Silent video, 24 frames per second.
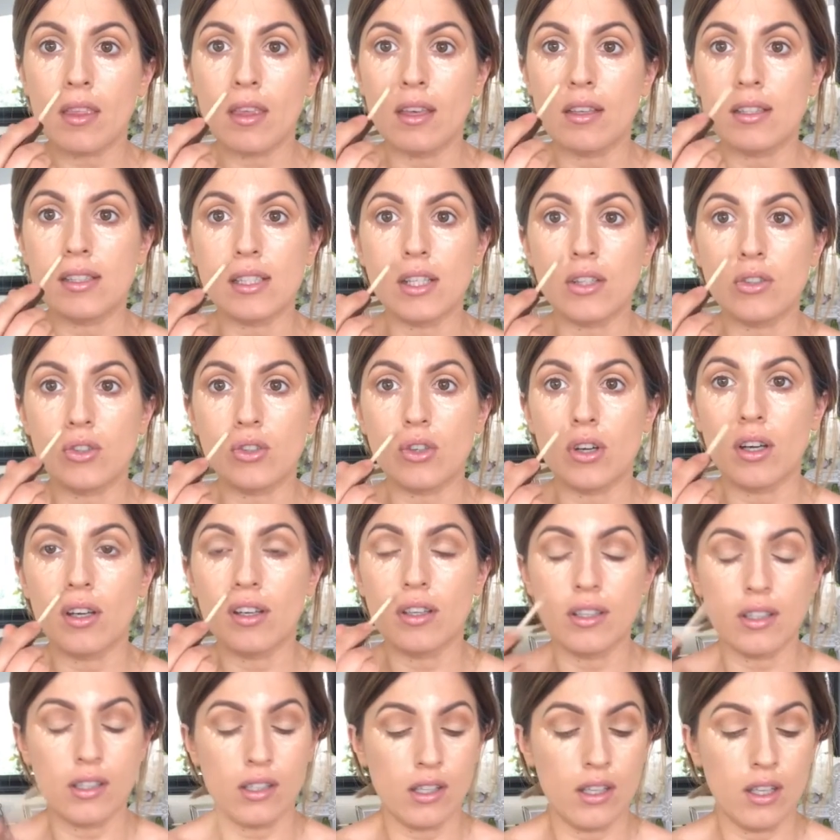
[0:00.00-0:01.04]
etc.
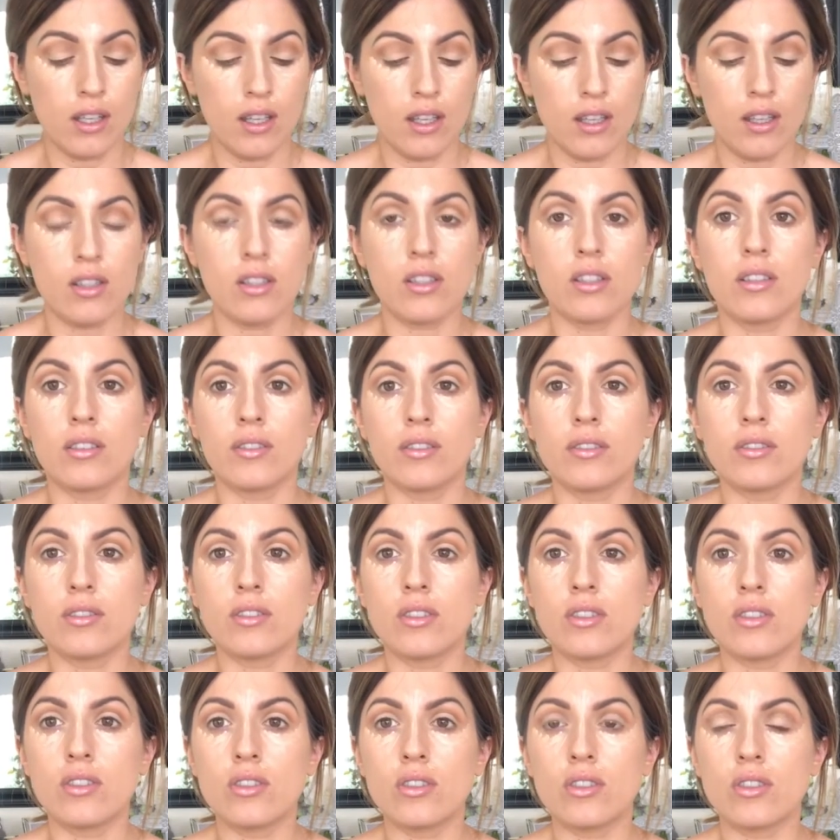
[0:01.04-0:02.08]

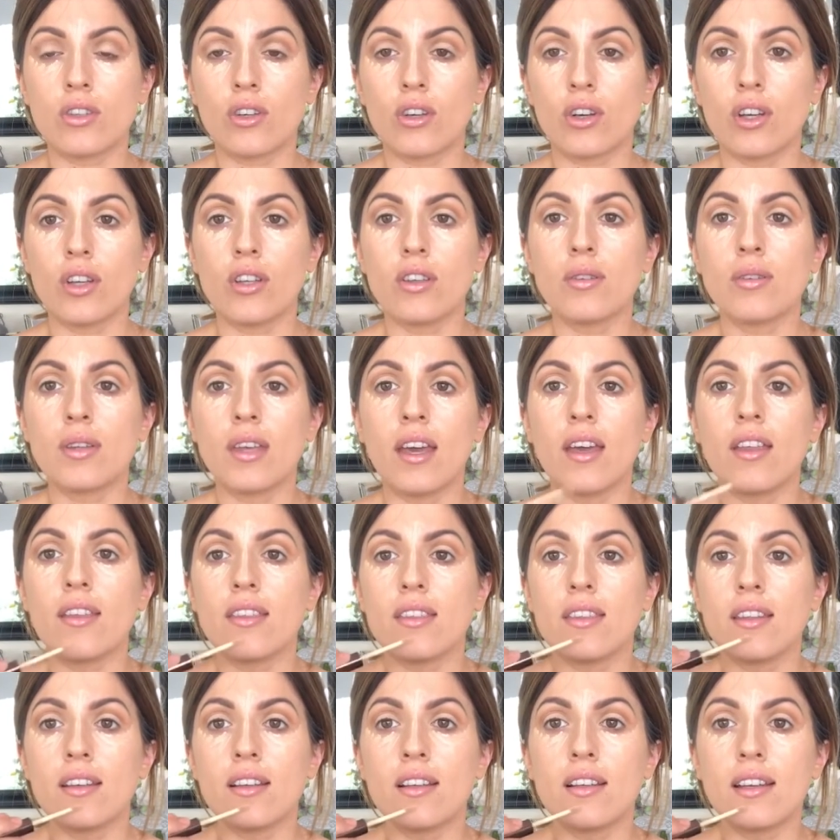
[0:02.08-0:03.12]
So yeah,
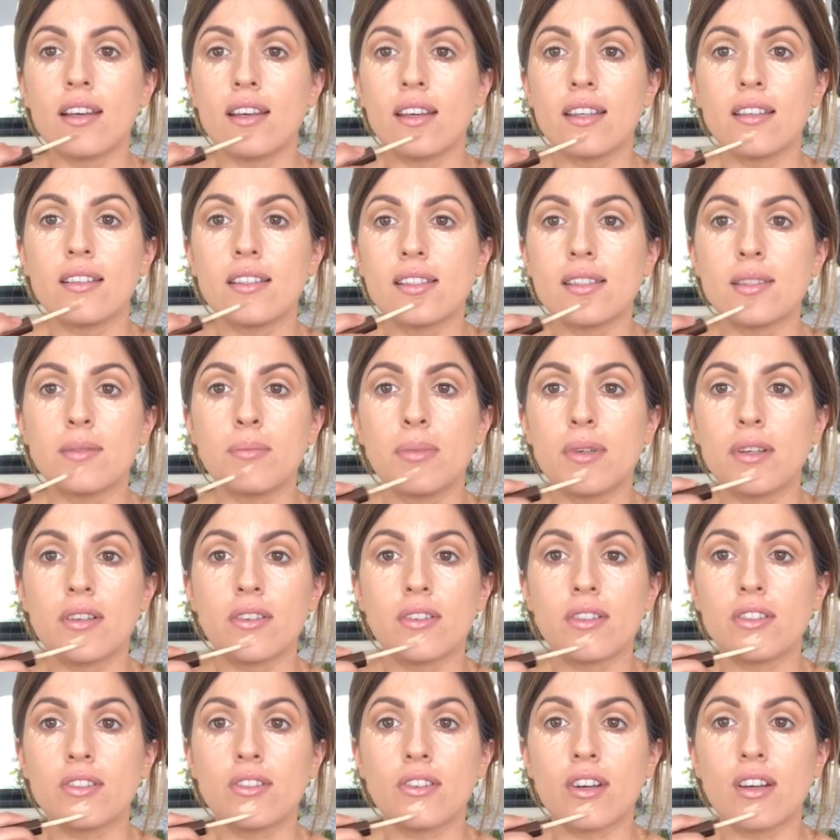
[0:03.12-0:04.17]
thinner layers, the better
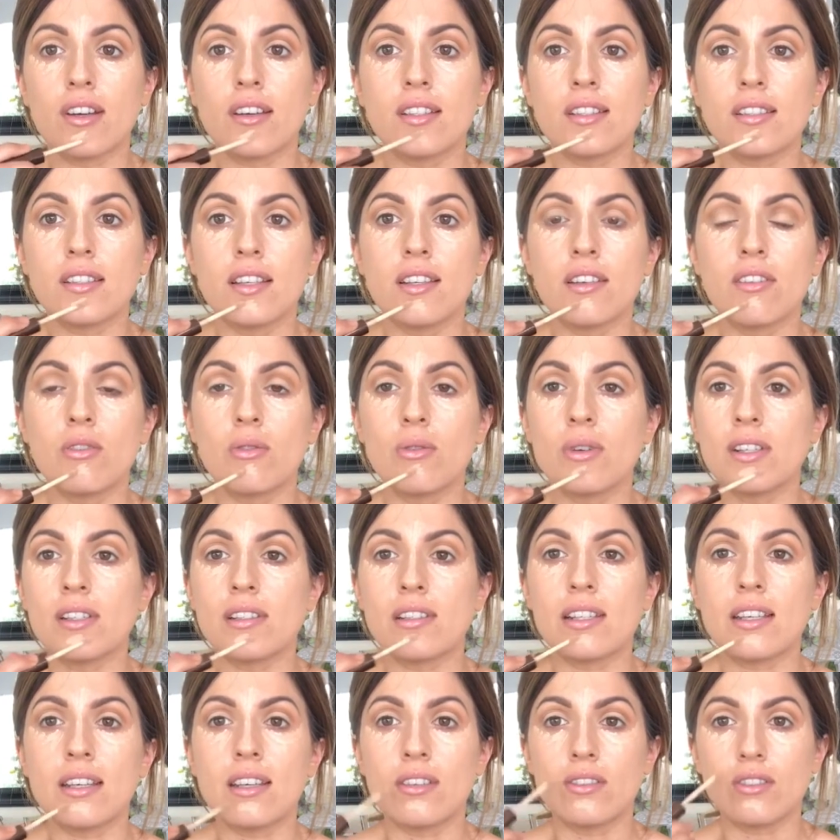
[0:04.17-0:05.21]
it dries, and I always
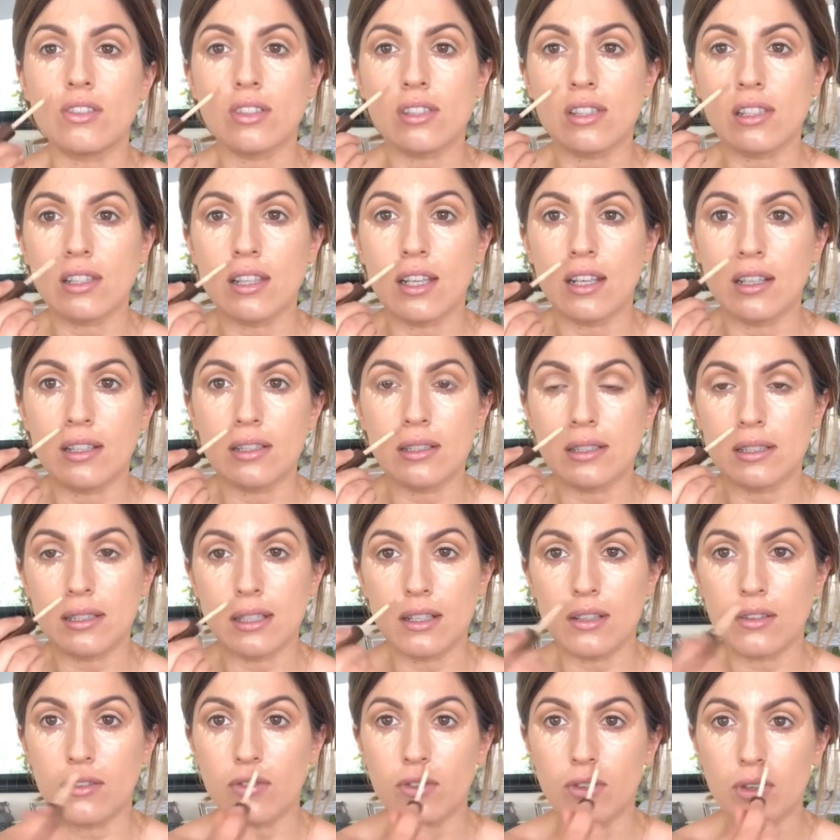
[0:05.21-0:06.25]
just let it
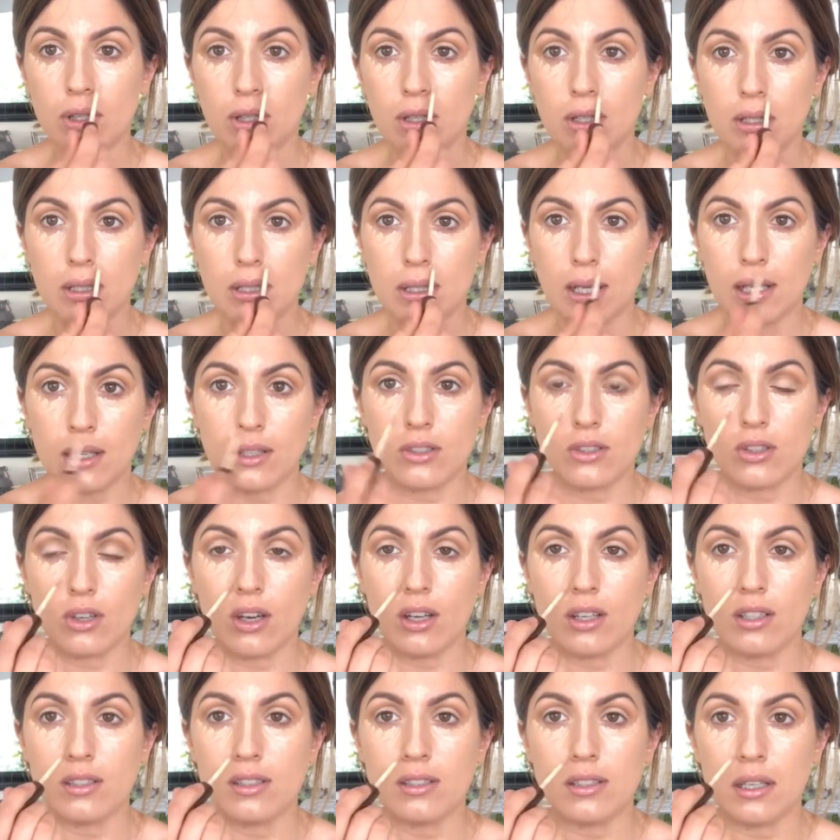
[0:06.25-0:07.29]
set for like a
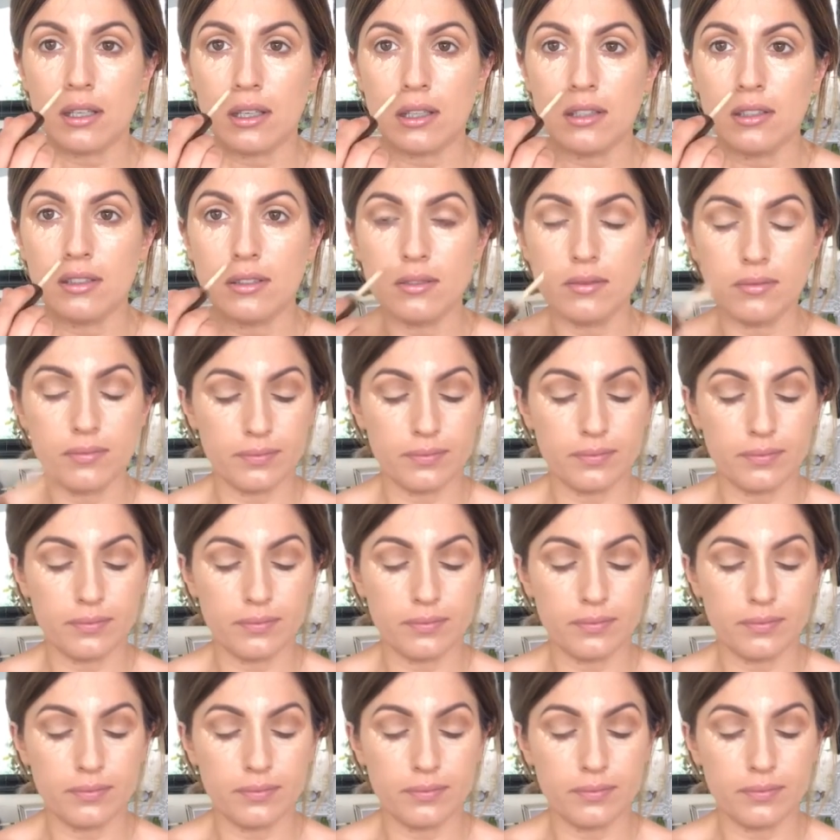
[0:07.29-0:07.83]
tiny second.